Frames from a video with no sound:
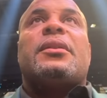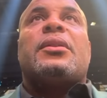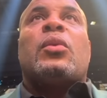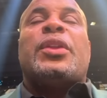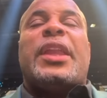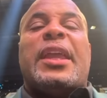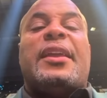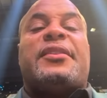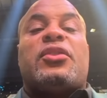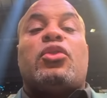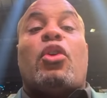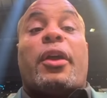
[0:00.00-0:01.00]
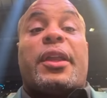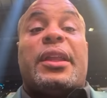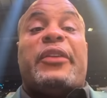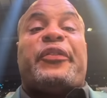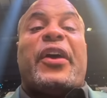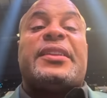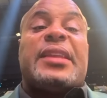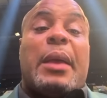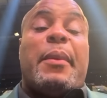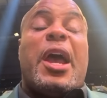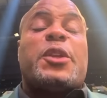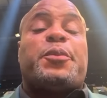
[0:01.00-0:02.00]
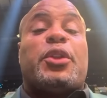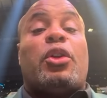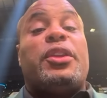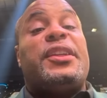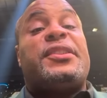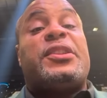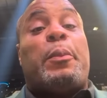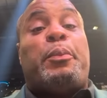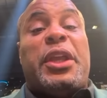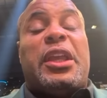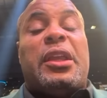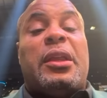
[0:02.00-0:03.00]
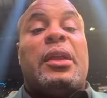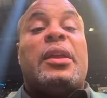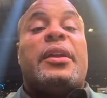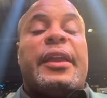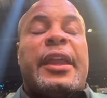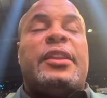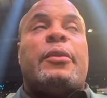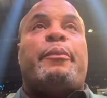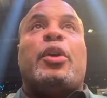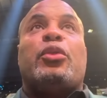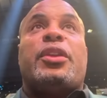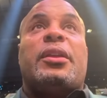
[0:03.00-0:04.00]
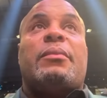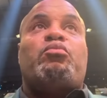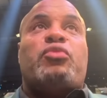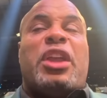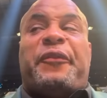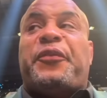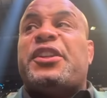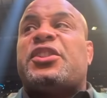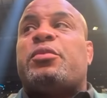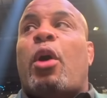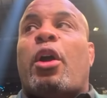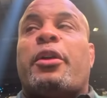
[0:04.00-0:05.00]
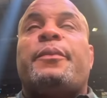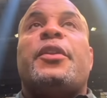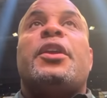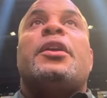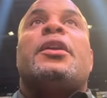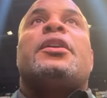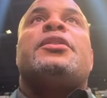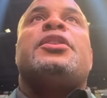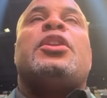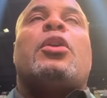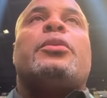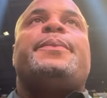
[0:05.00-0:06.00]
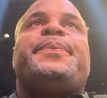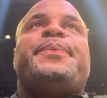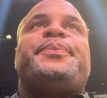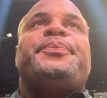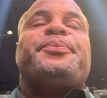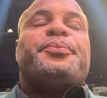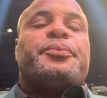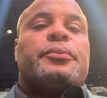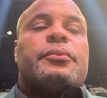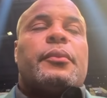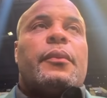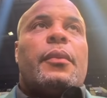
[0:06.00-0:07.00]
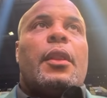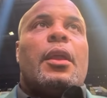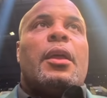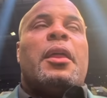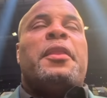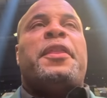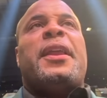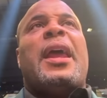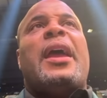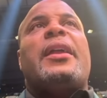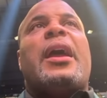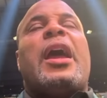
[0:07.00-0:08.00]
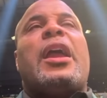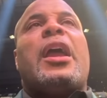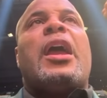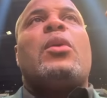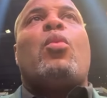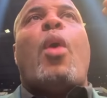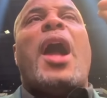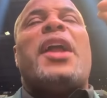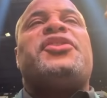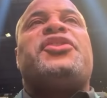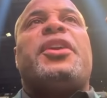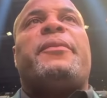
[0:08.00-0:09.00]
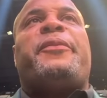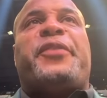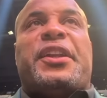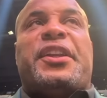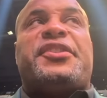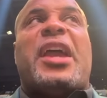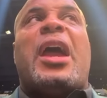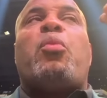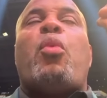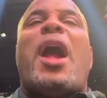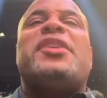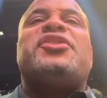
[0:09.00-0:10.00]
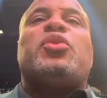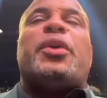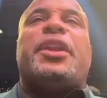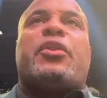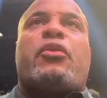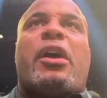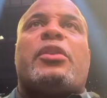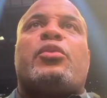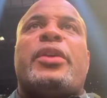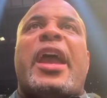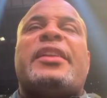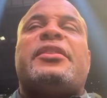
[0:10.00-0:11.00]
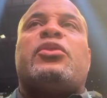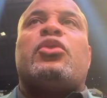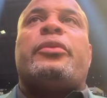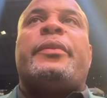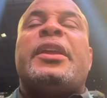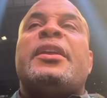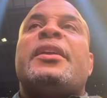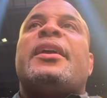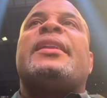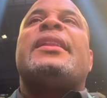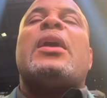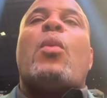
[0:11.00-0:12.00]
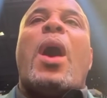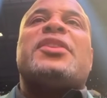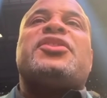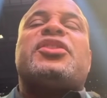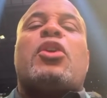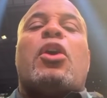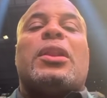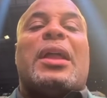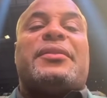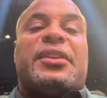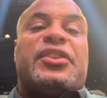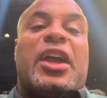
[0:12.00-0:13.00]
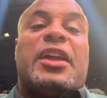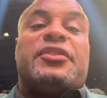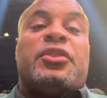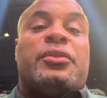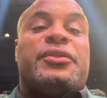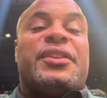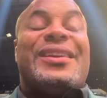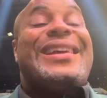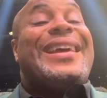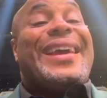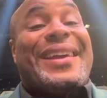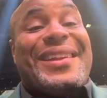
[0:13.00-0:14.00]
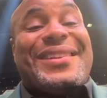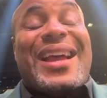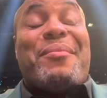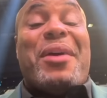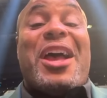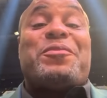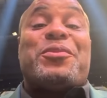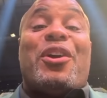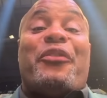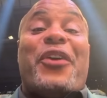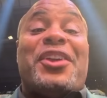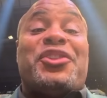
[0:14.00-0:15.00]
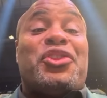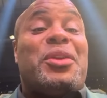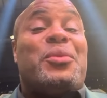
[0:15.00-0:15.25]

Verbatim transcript: when they get to New York and they fight, Tom Aspinall needs to be in the building if he's smart. You know, then I, I, I, watched him finish. I watched the way the crowd reacted to him, and I watched his call out to Jon Jones. And in Tom Aspinall fashion, he